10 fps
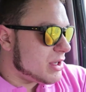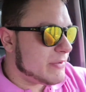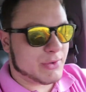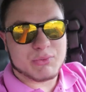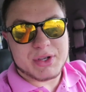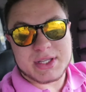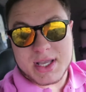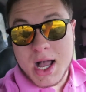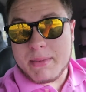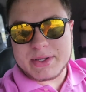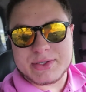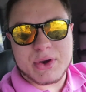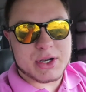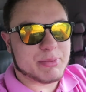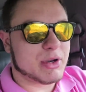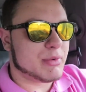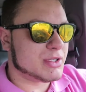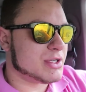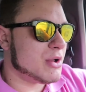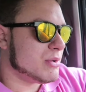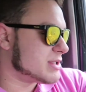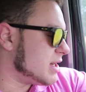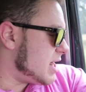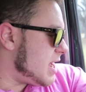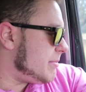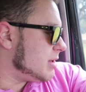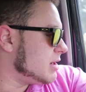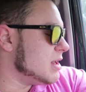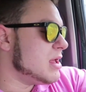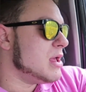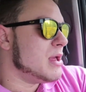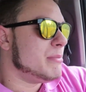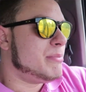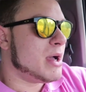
if you read the comics, you already pretty much know what's gonna happen.